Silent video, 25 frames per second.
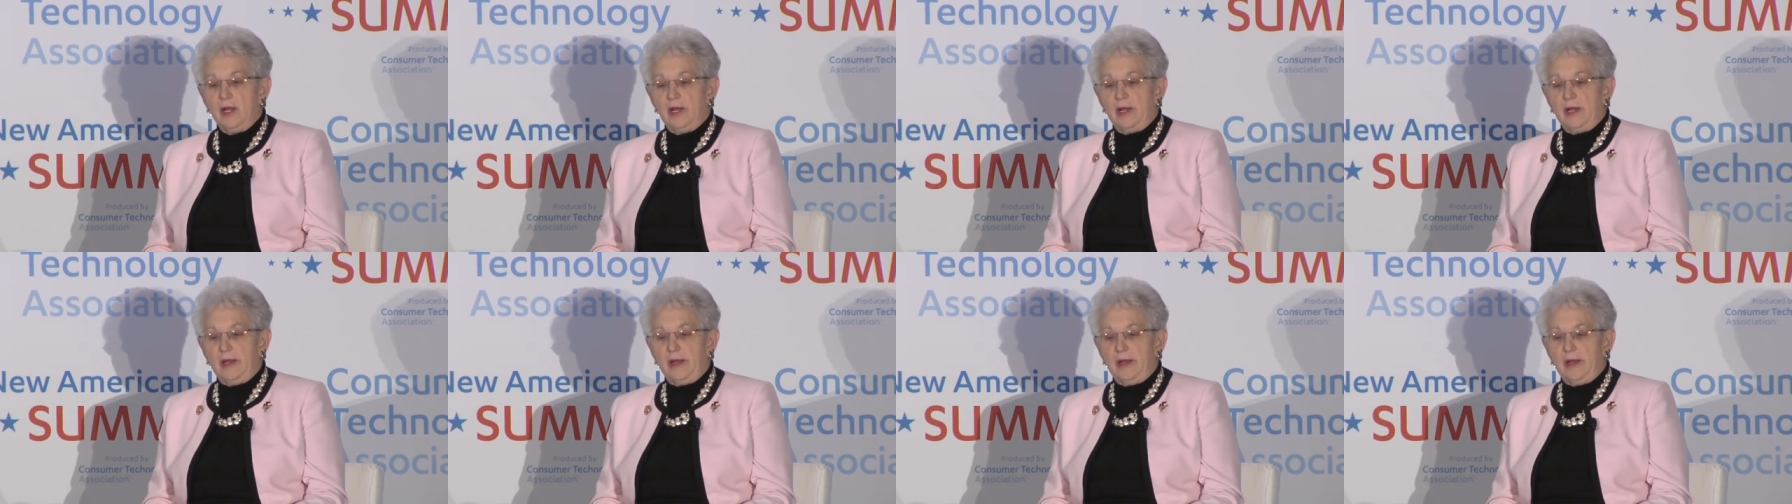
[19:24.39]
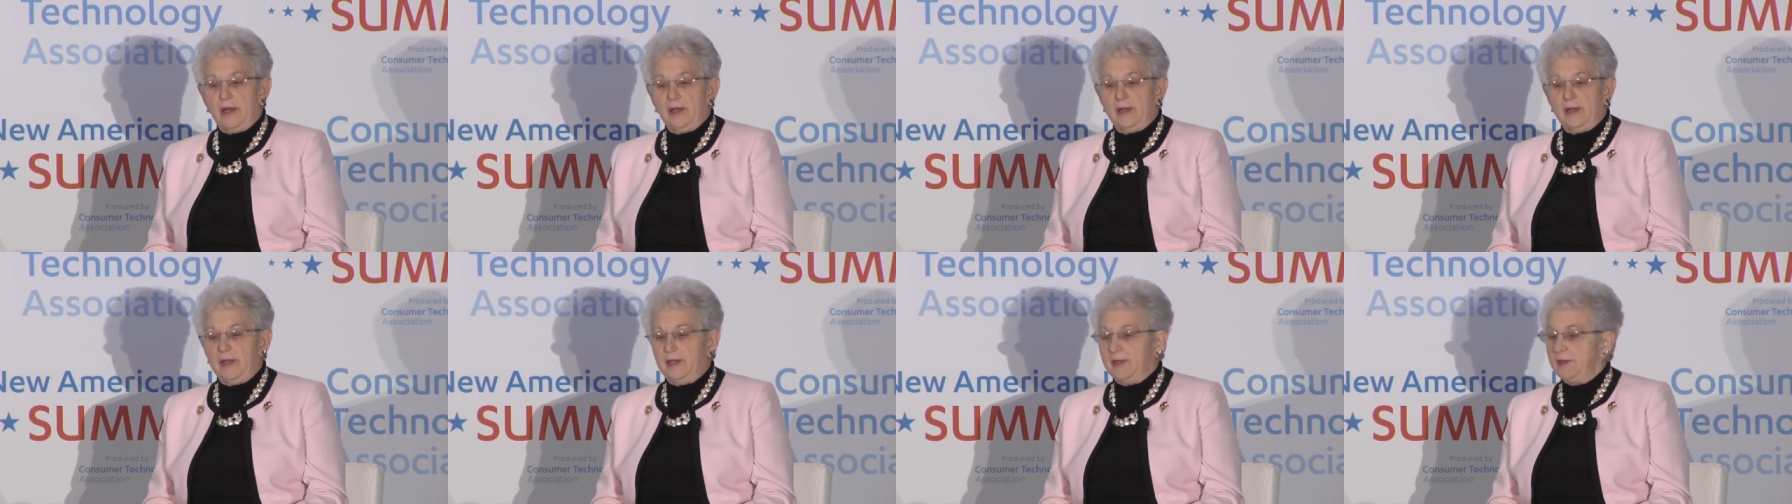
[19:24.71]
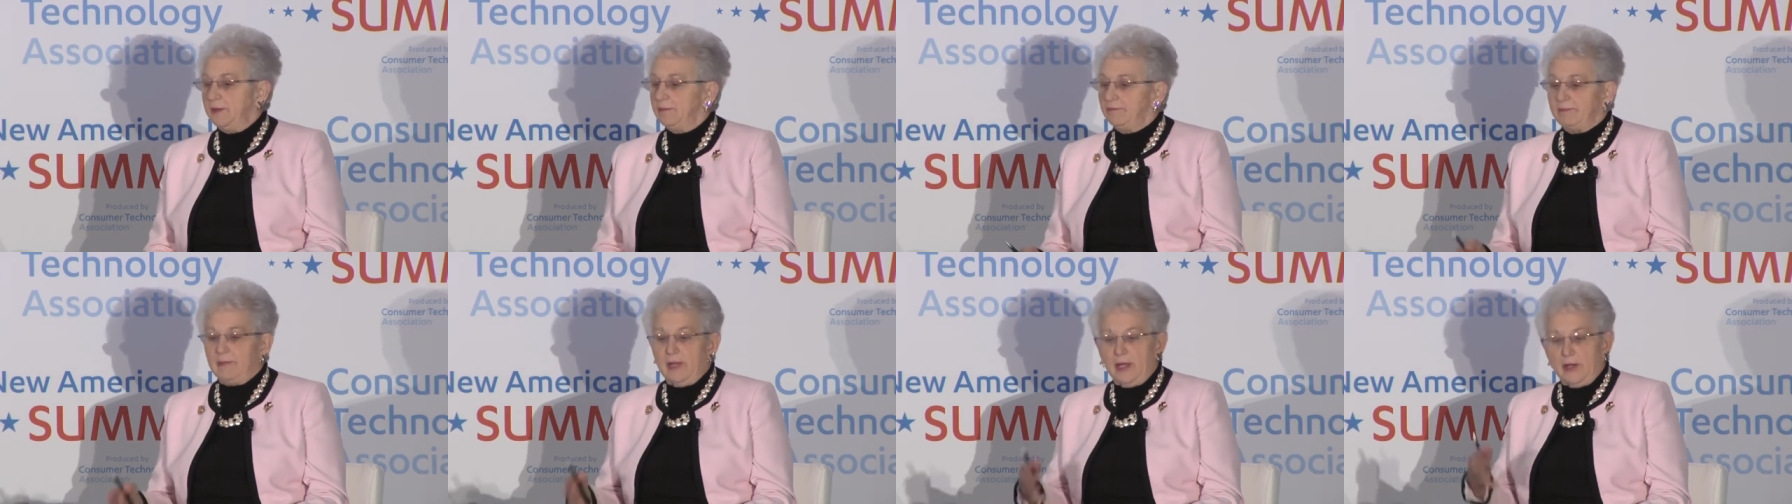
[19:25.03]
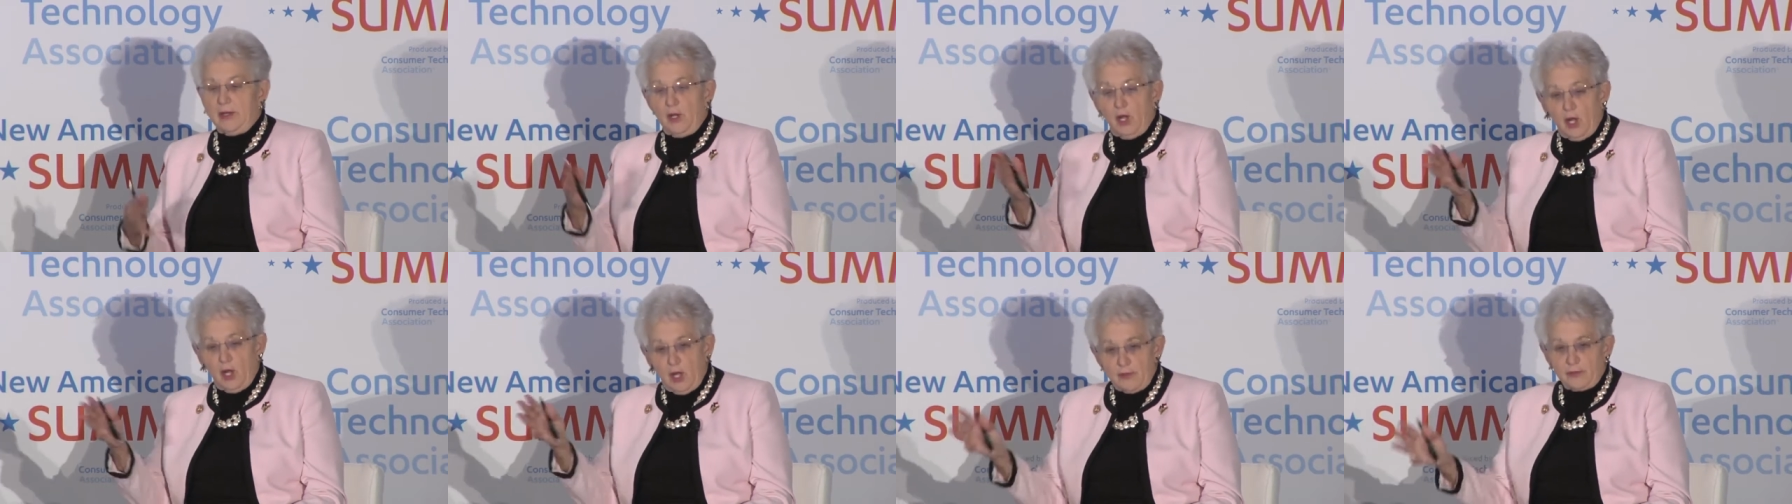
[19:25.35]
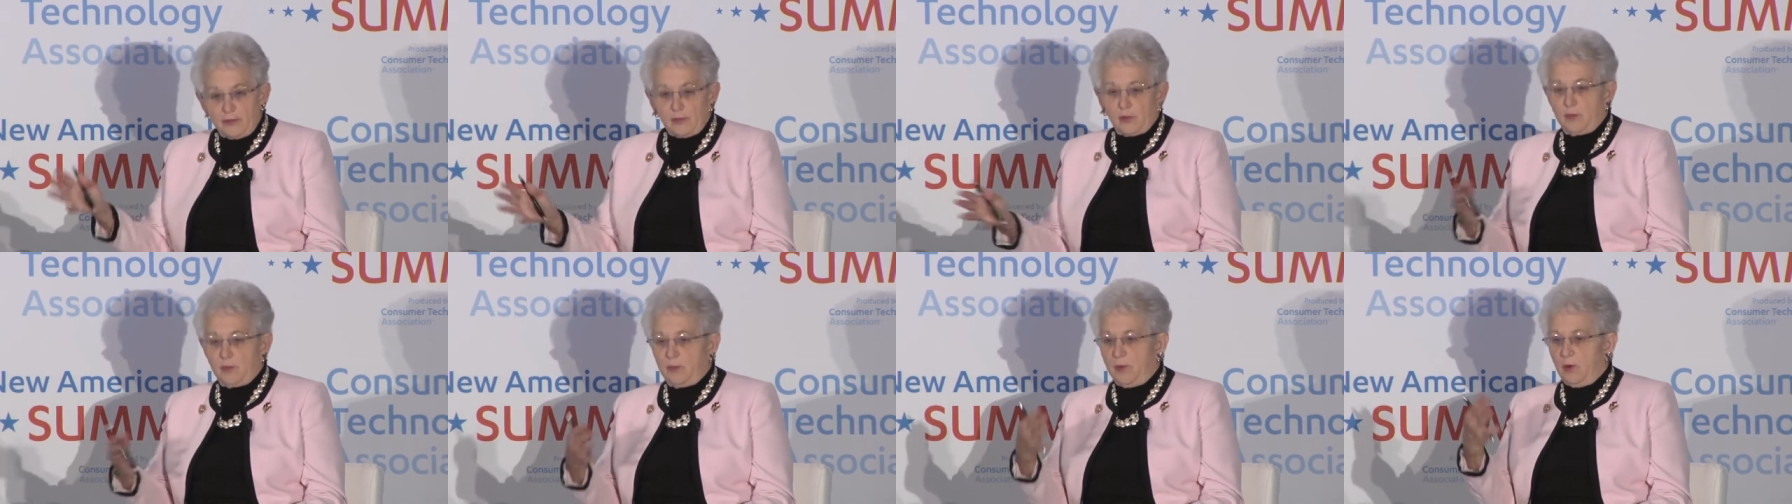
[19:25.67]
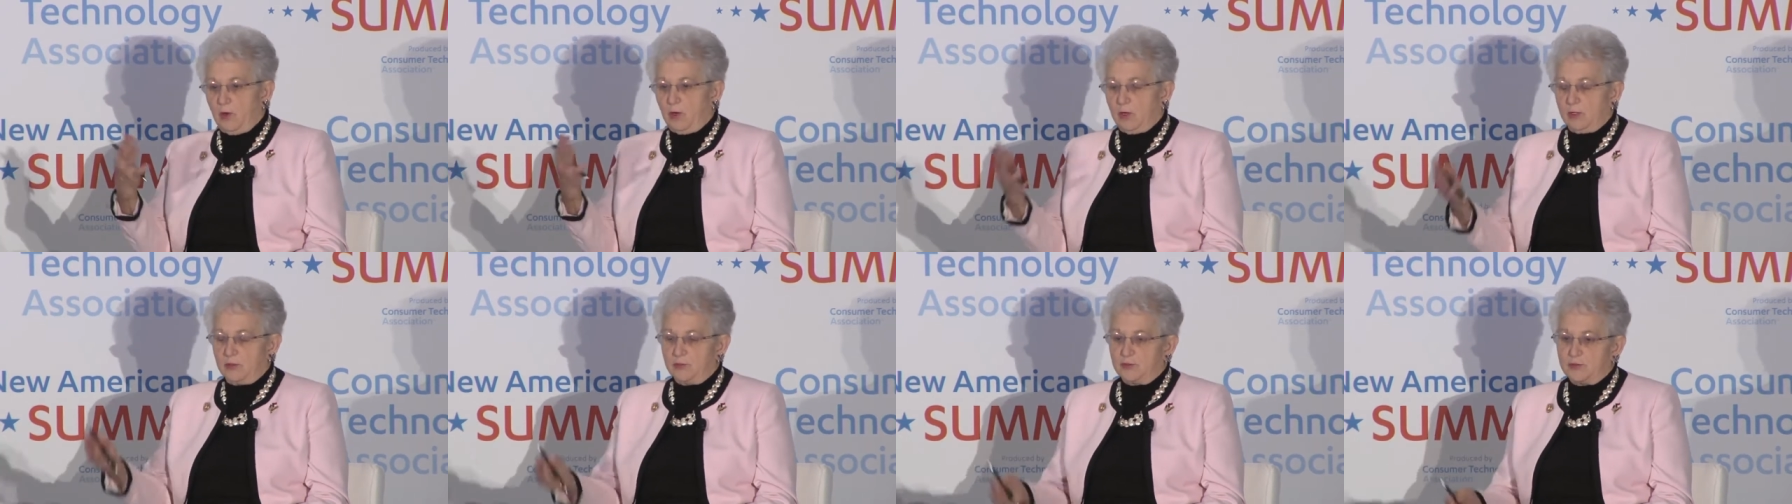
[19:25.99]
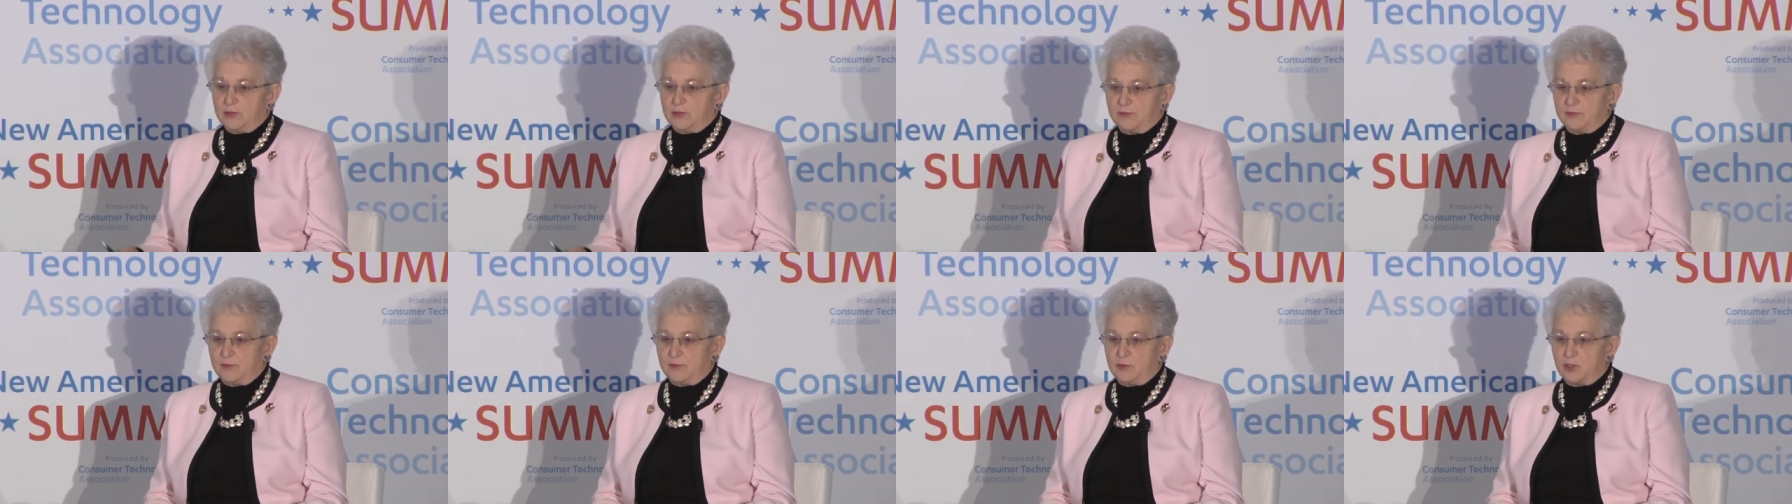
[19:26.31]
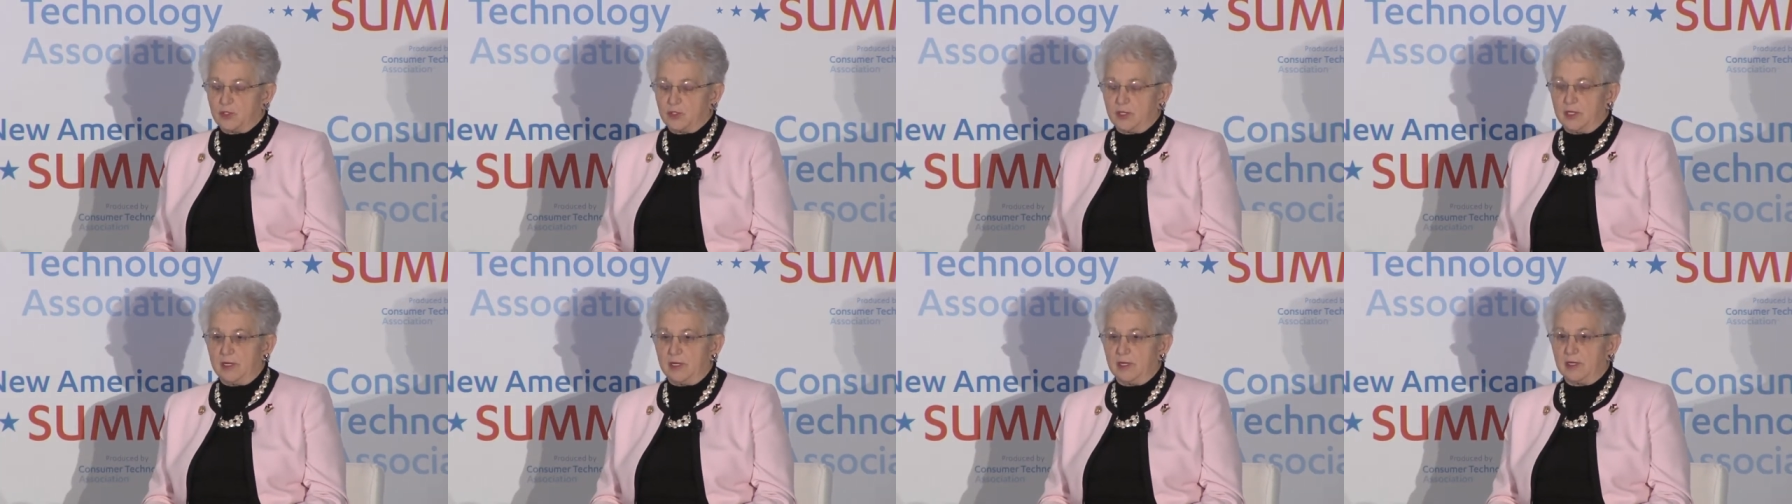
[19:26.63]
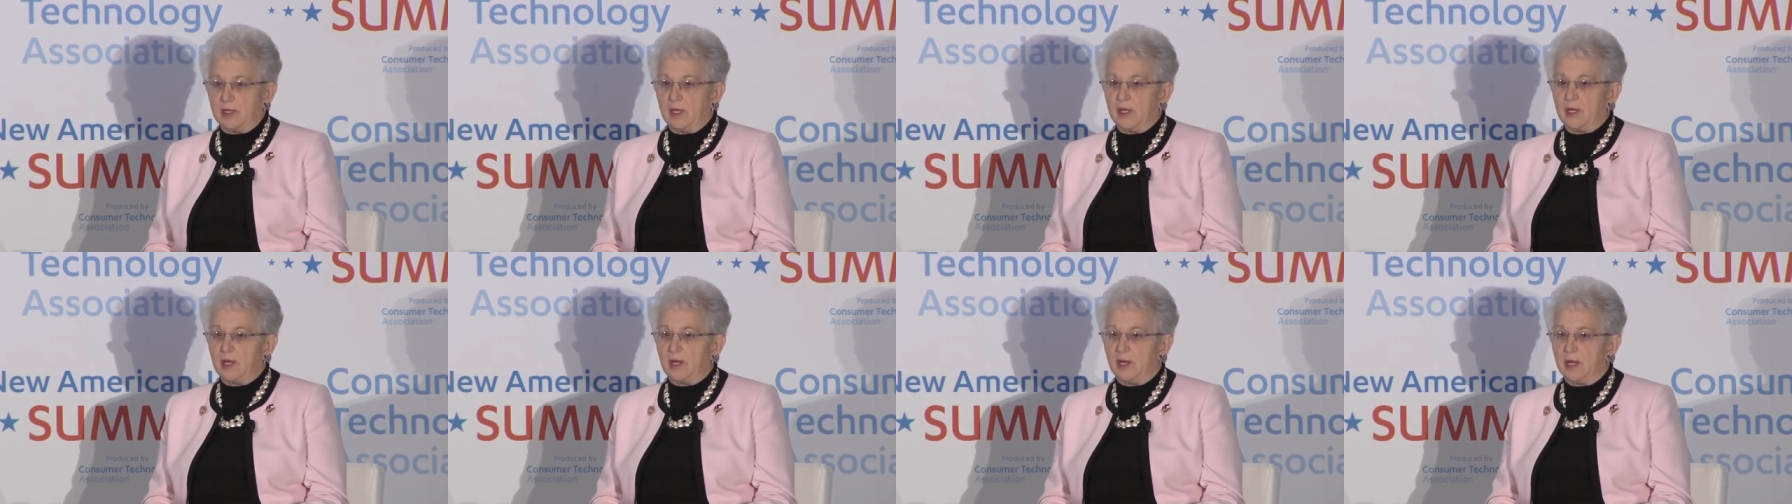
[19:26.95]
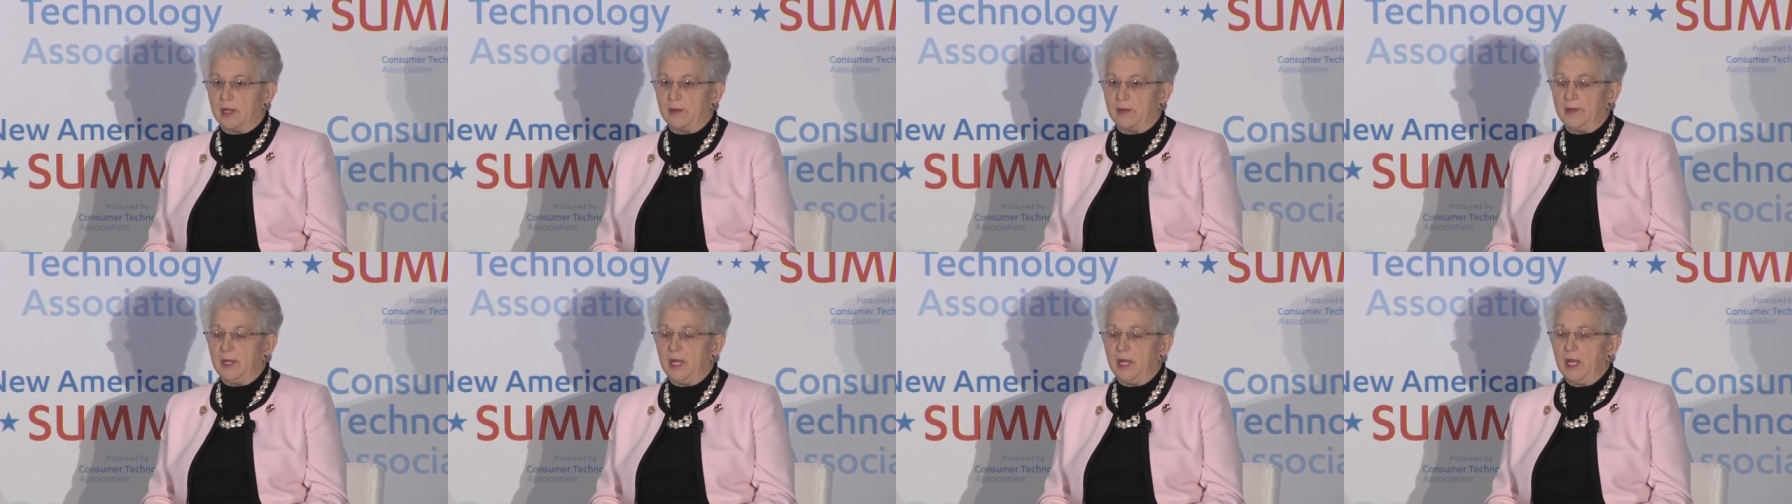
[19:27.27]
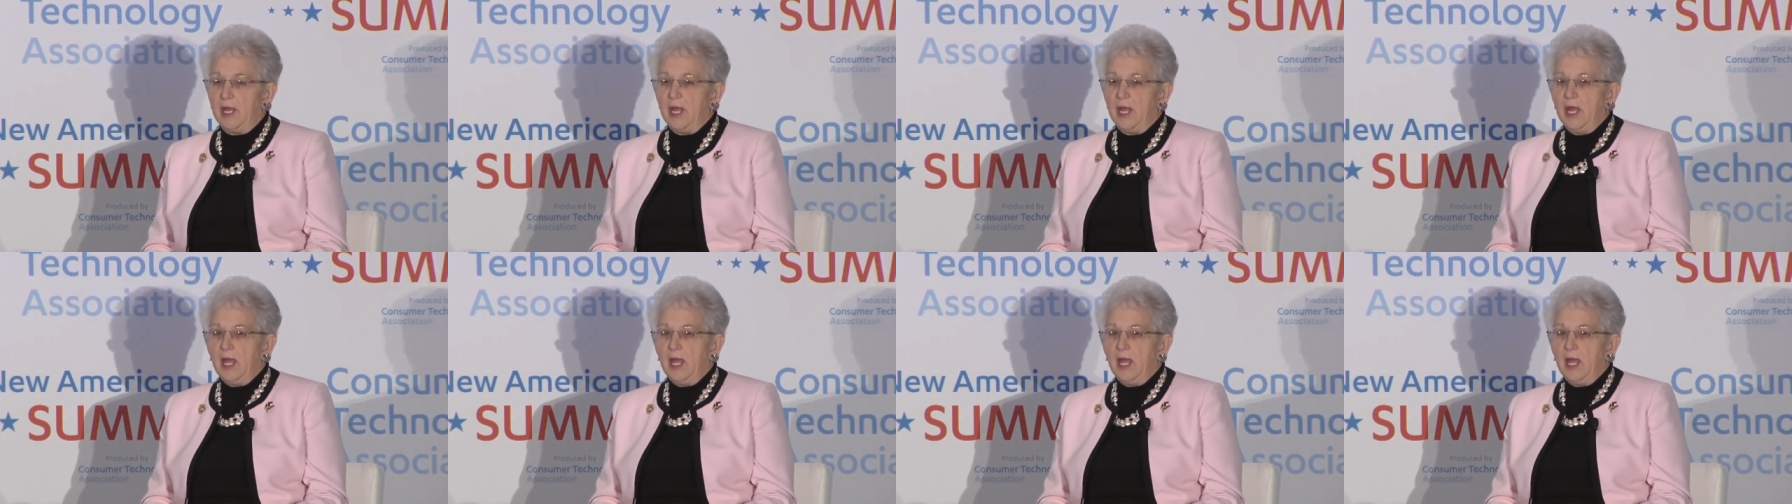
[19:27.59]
uh, and, and other parts of the sharing economy.